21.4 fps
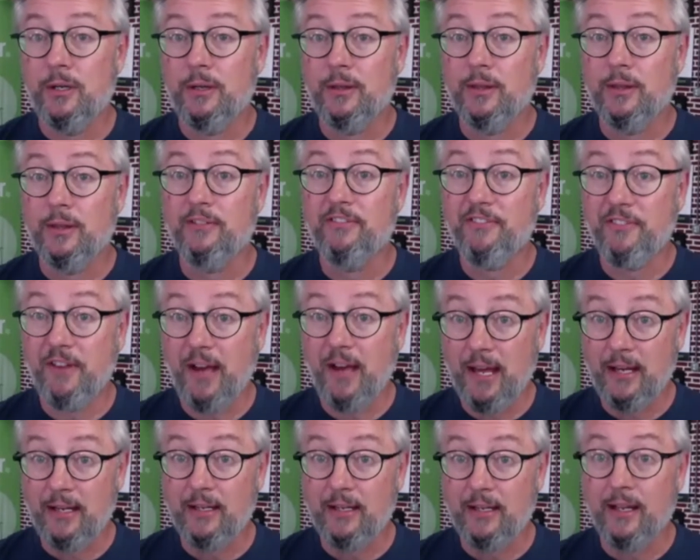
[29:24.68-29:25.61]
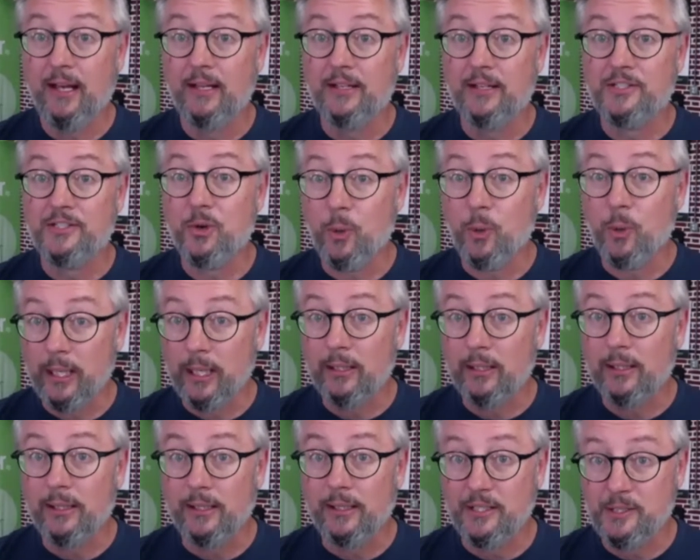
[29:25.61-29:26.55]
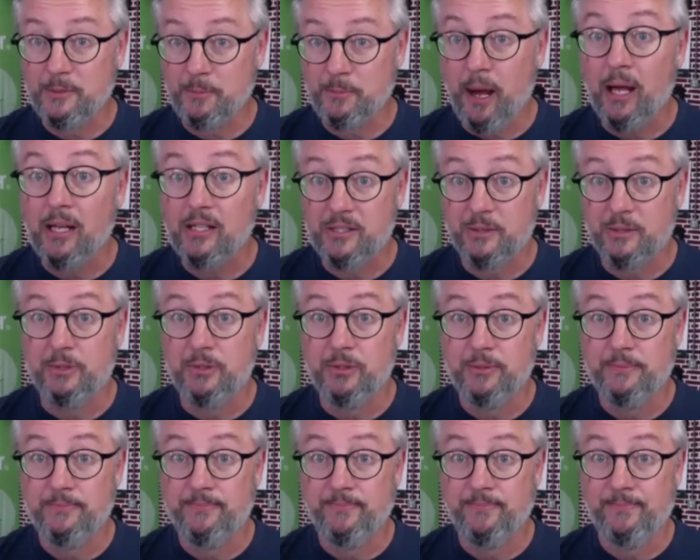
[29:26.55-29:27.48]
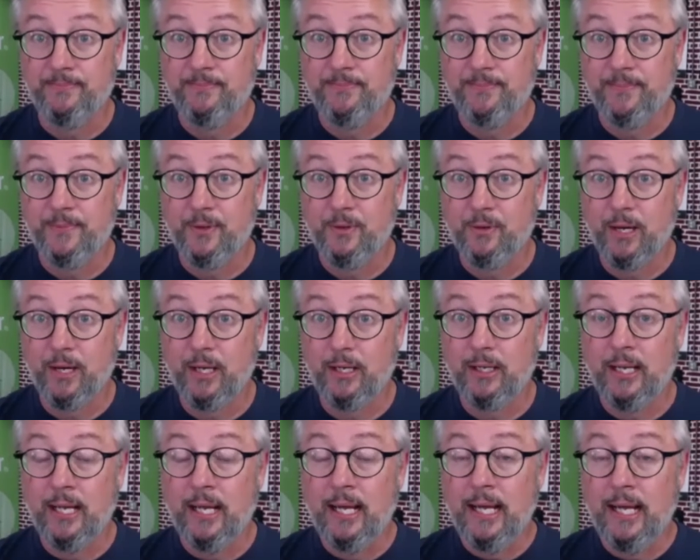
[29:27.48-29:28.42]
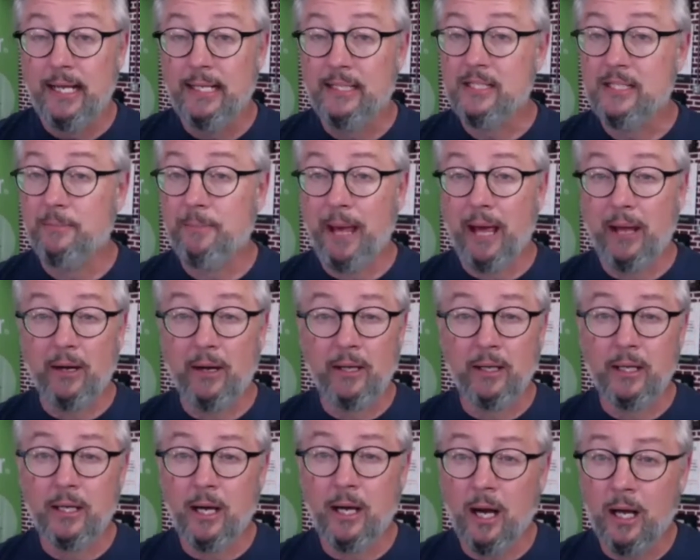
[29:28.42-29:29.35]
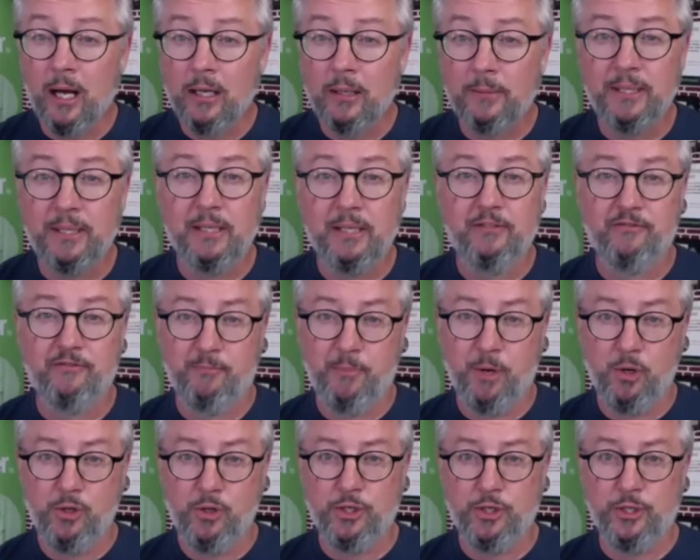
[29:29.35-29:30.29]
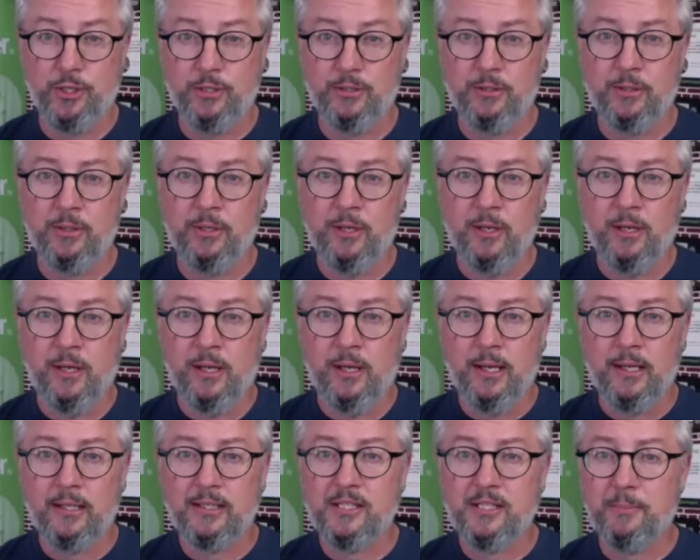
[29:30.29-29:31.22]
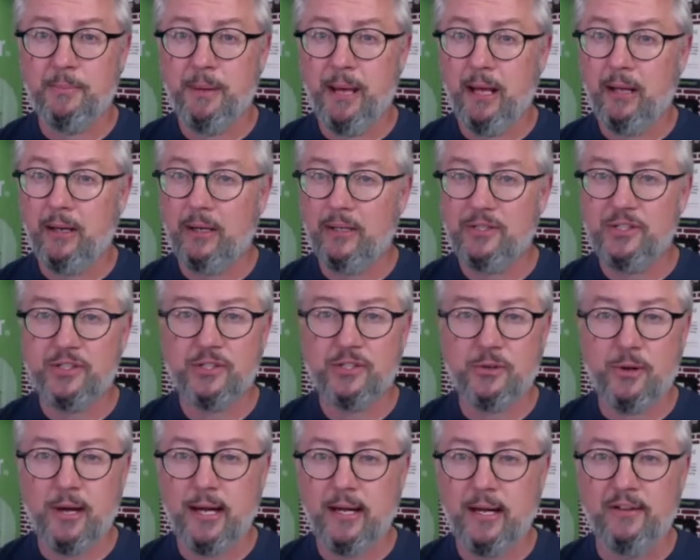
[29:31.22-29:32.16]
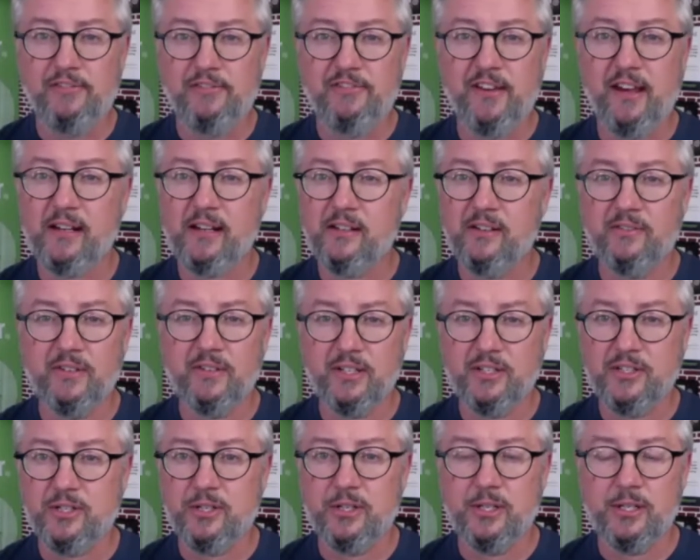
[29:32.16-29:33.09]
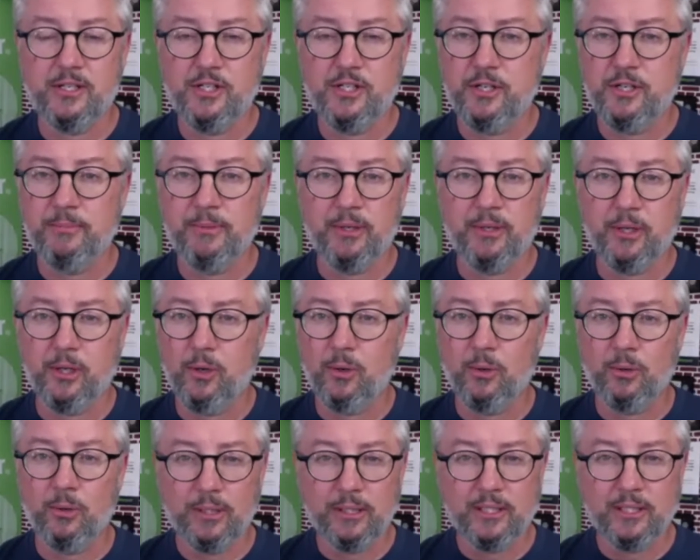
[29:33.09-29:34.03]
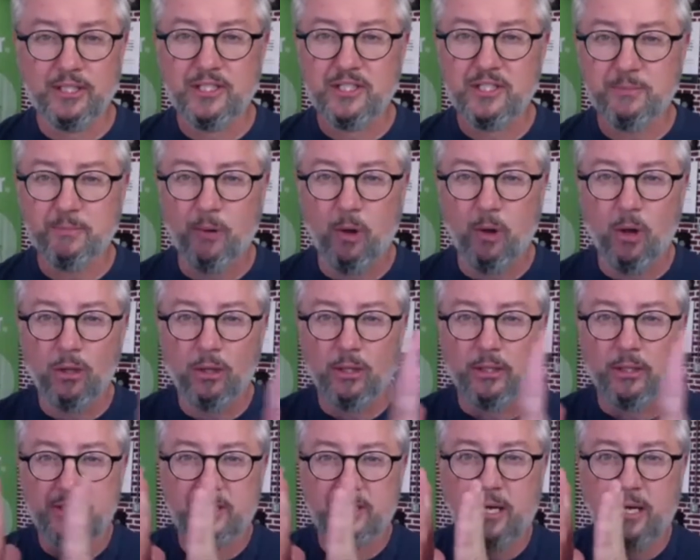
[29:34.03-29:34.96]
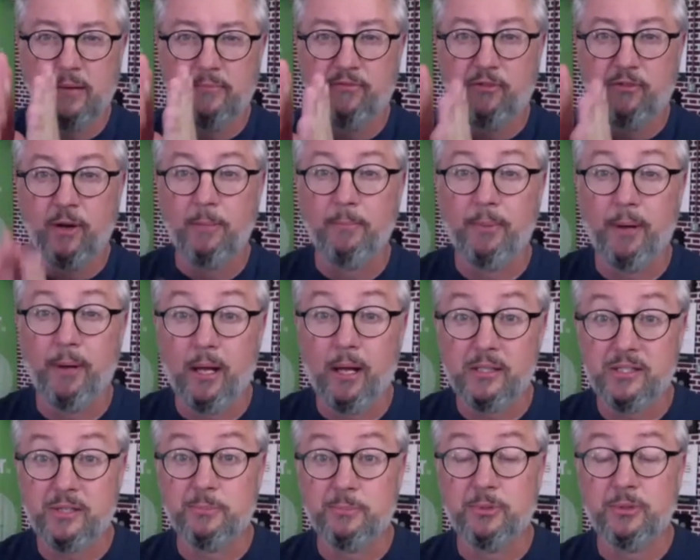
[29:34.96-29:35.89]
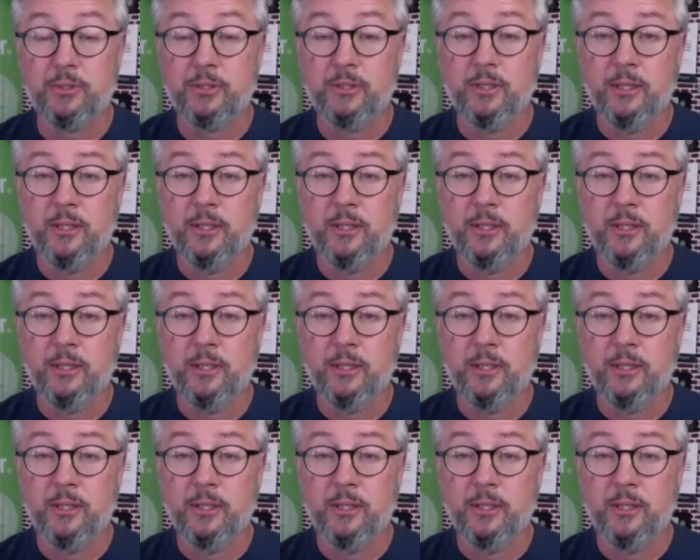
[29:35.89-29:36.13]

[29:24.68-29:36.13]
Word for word: the fight as quickly as possible, right? It's about an economy of motion. It's about a straight effectiveness to the achievement of the goal in the smallest time frame possible.